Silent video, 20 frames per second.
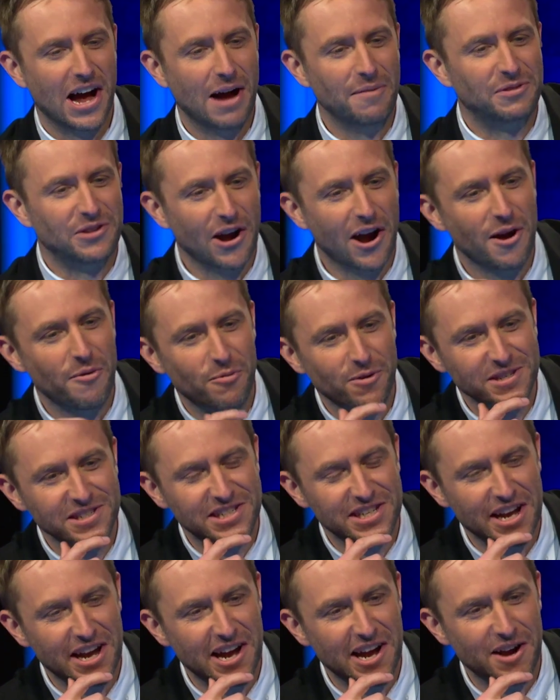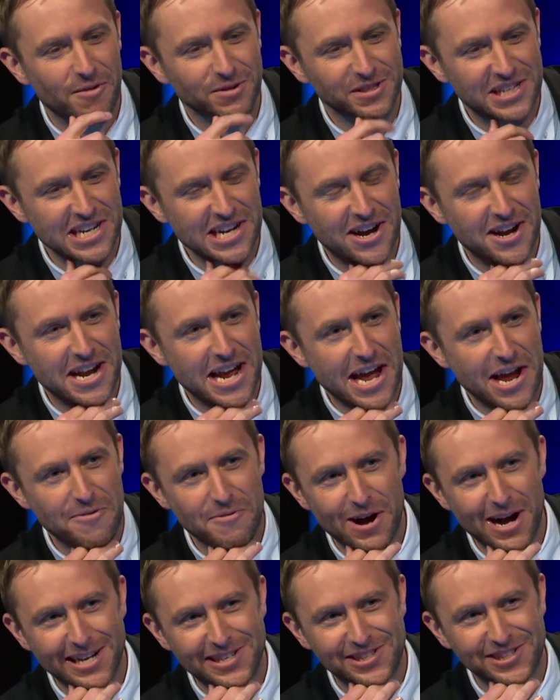I'm sorry, was uh, was he on
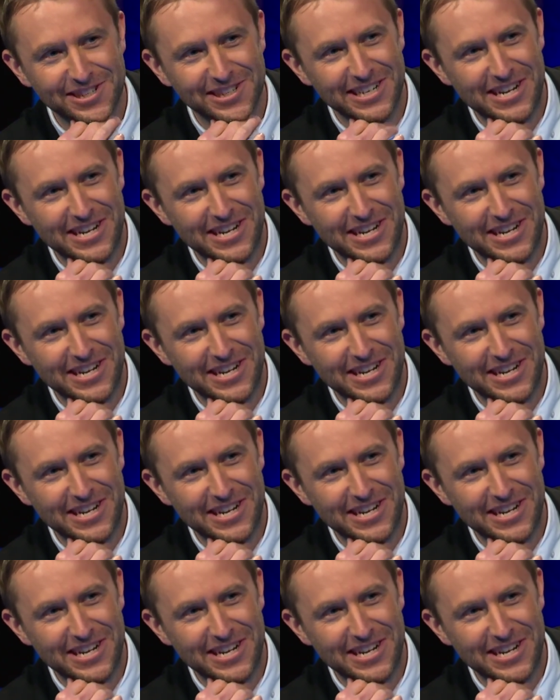Haywatch?